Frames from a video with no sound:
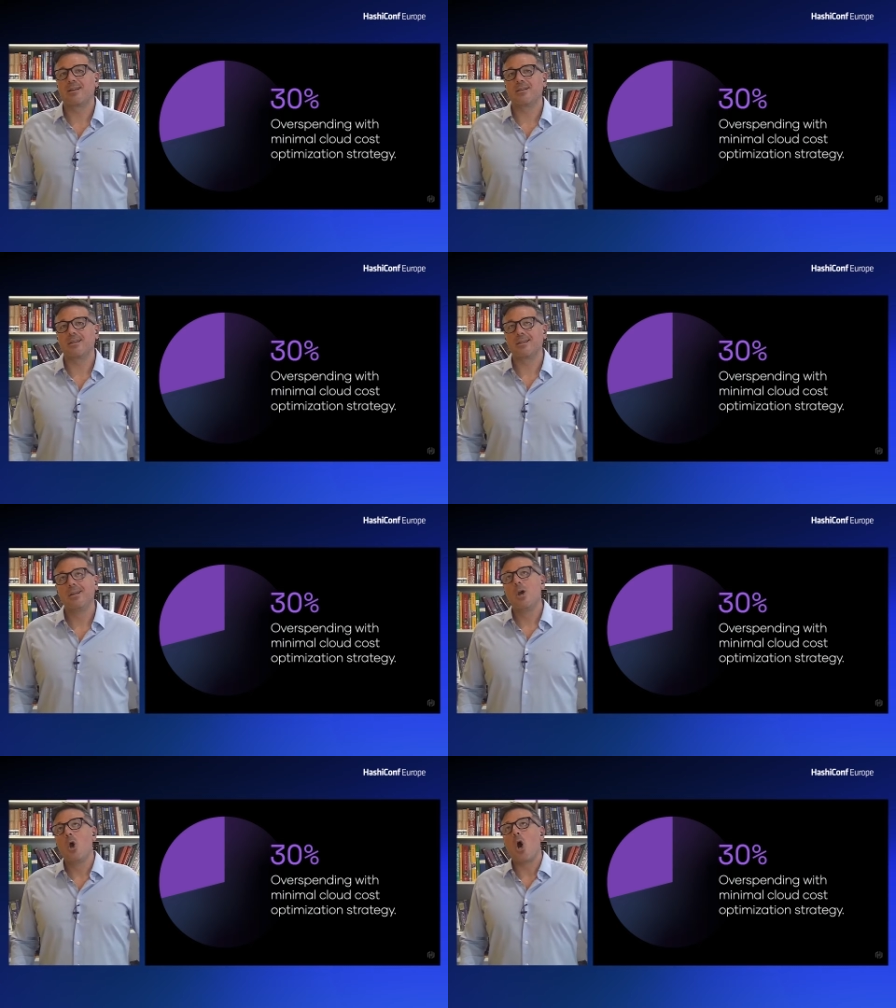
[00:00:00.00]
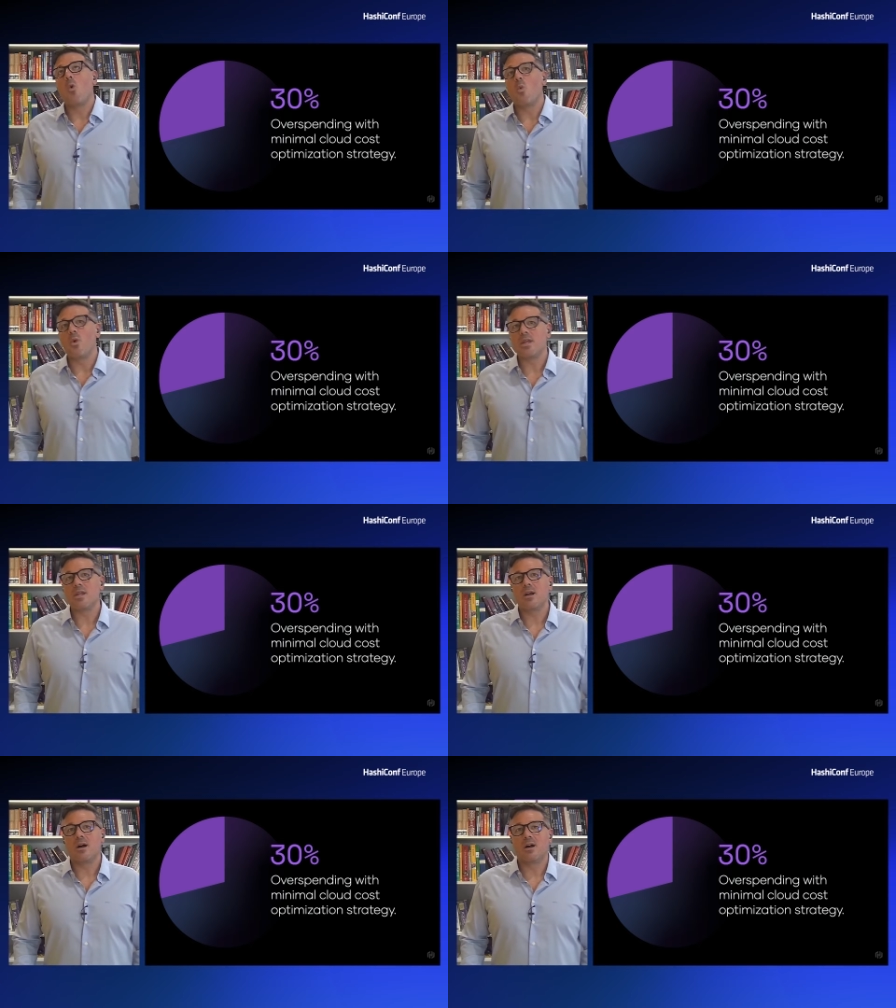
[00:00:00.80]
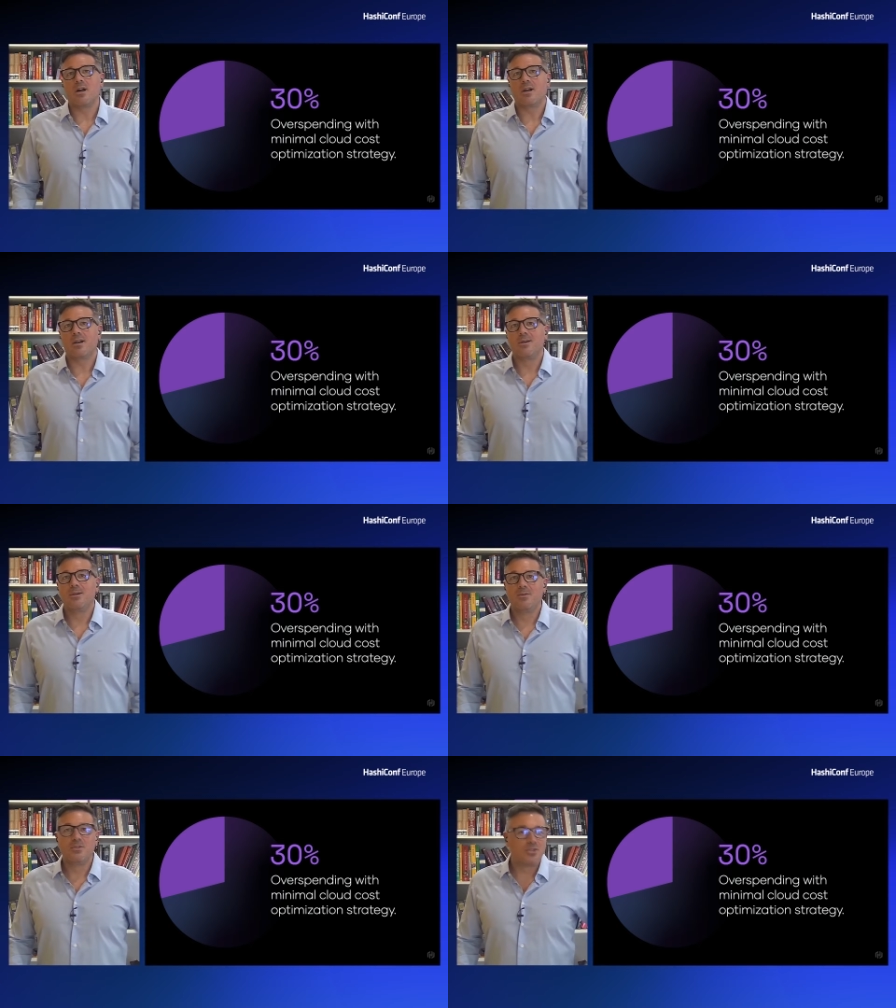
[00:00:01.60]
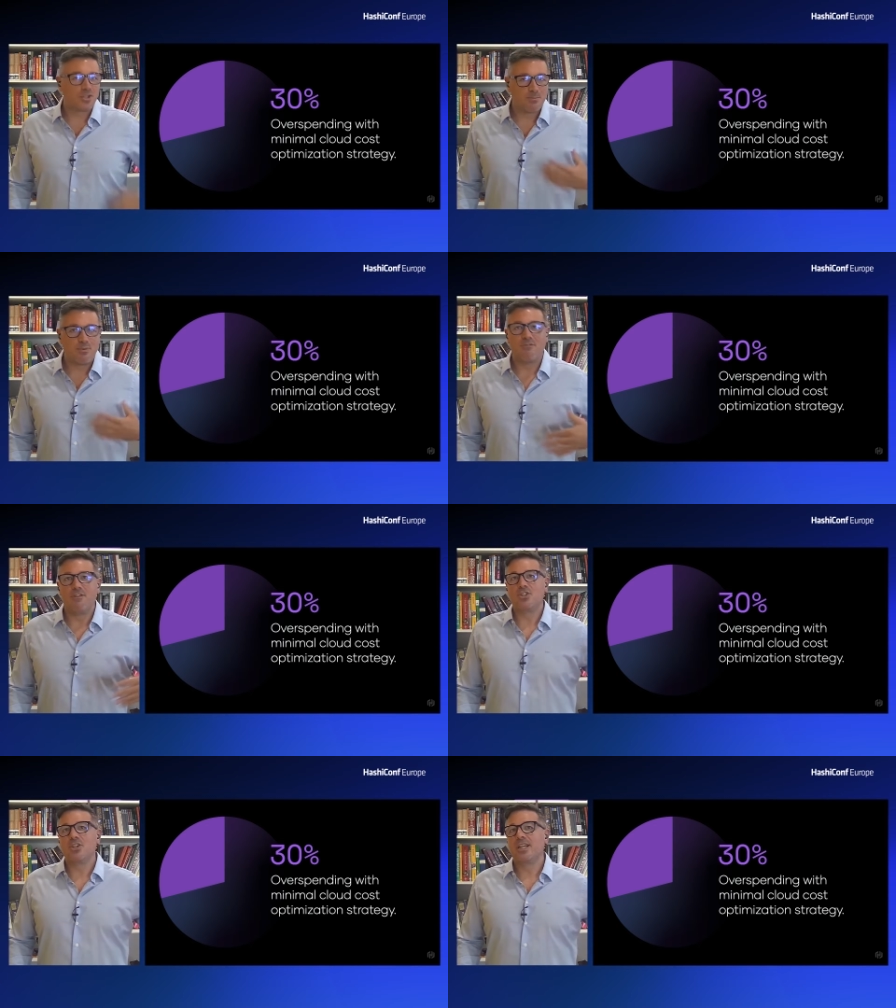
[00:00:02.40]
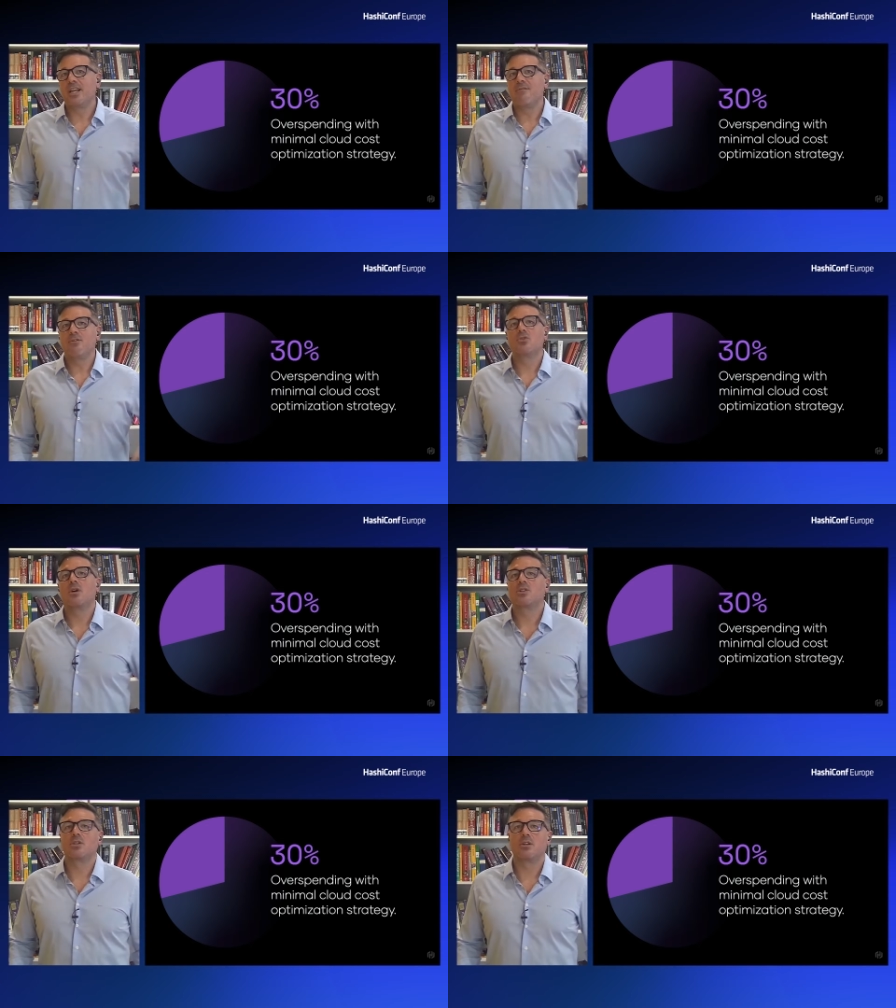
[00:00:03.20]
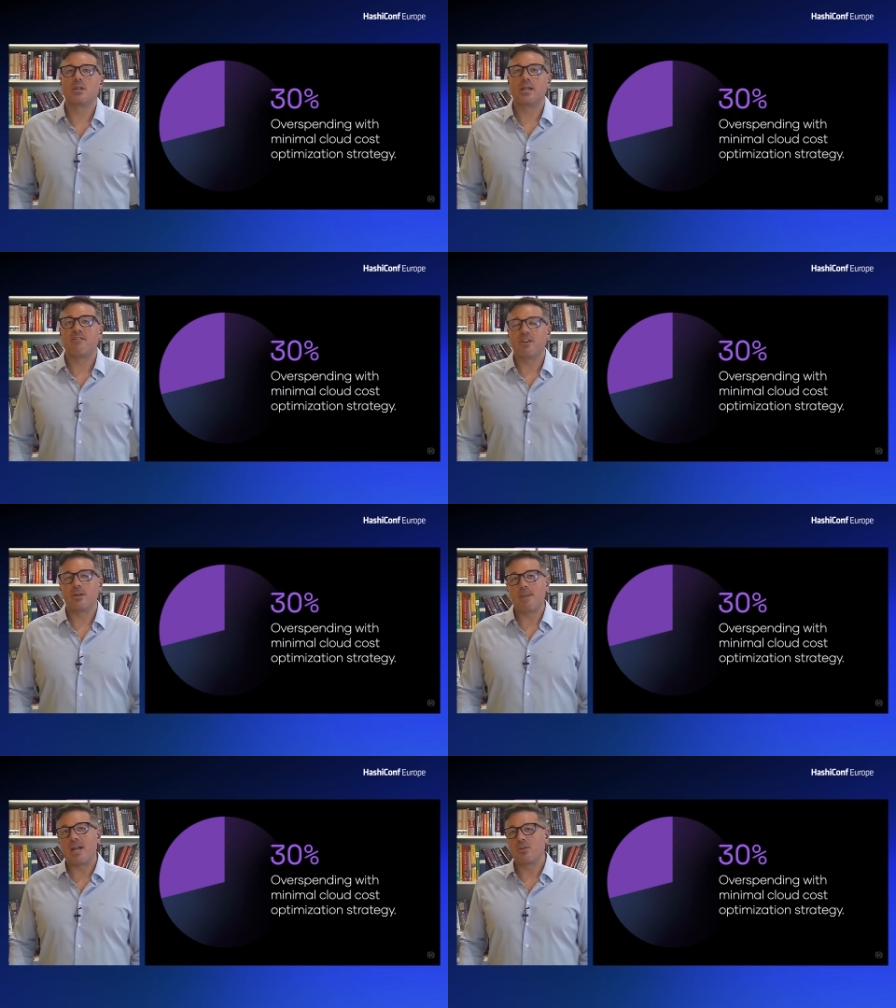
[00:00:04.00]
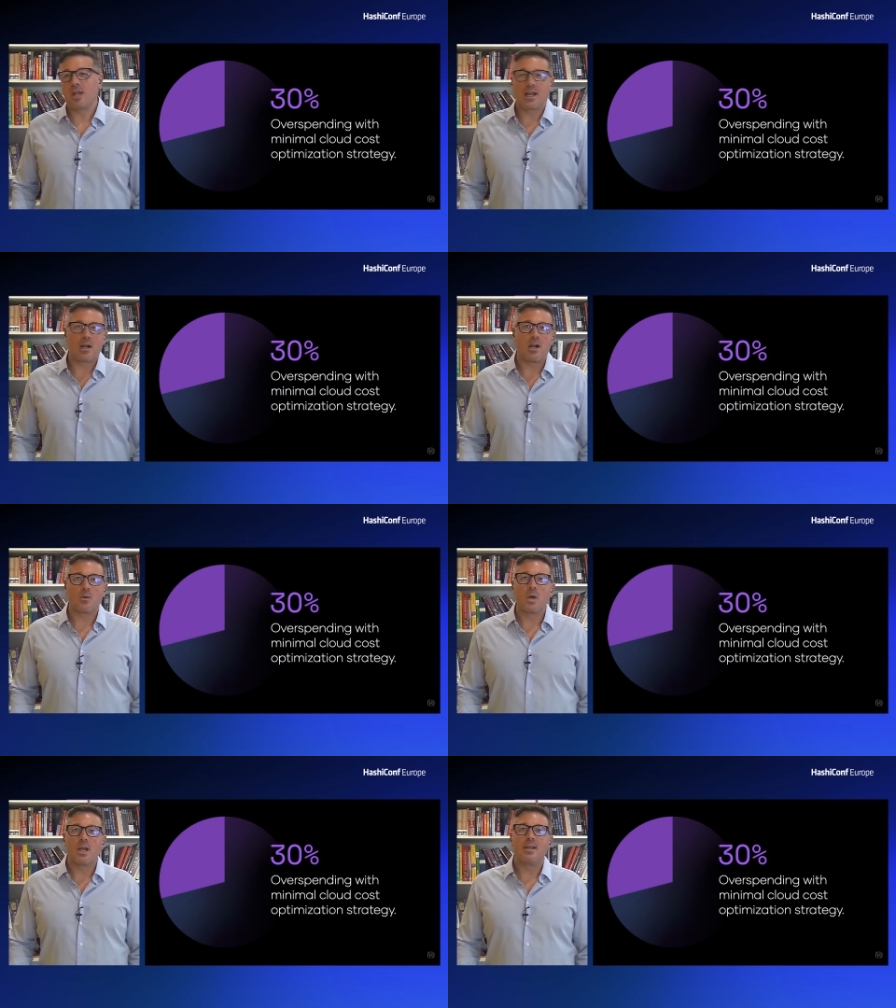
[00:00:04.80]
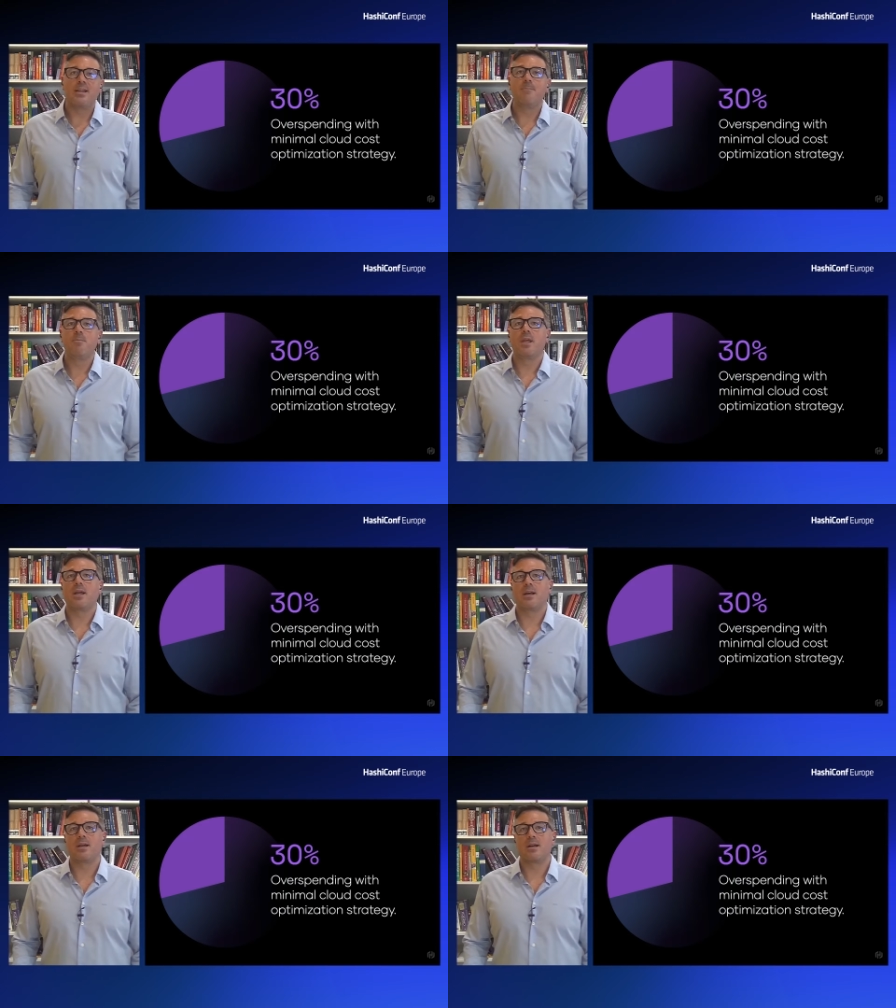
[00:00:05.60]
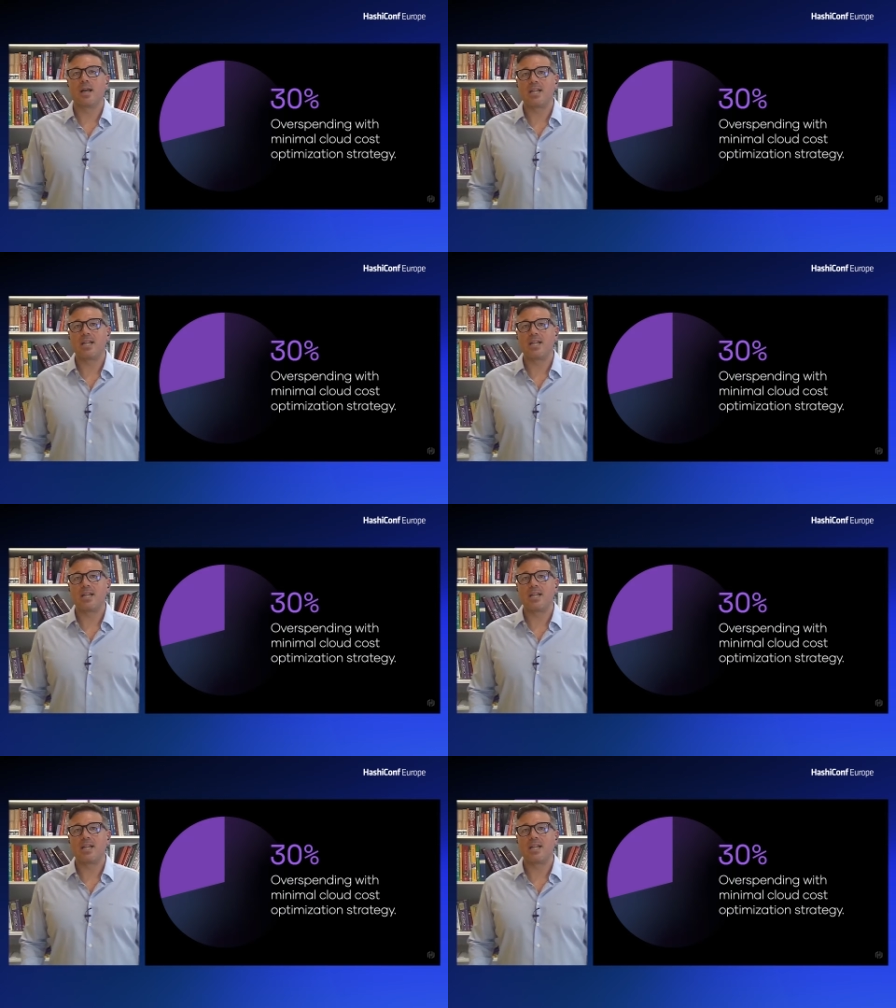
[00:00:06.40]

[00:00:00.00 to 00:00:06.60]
that like we are just provisioning infrastructure in a very manual ad hoc way uh,